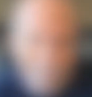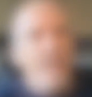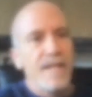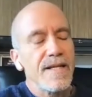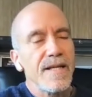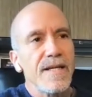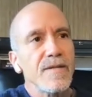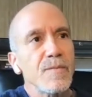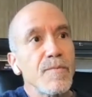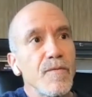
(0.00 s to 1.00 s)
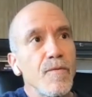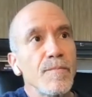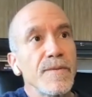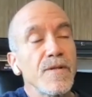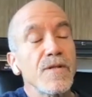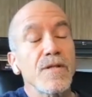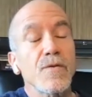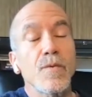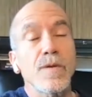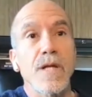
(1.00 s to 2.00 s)
and his performance
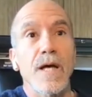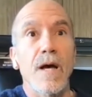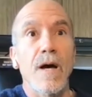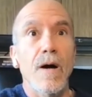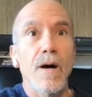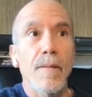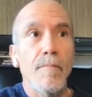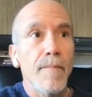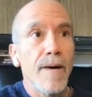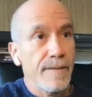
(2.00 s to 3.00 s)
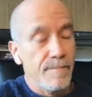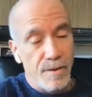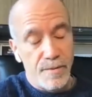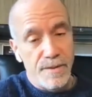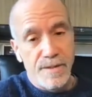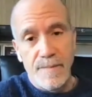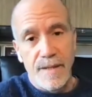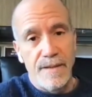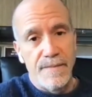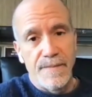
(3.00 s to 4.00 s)
just was like mind-blowing to me.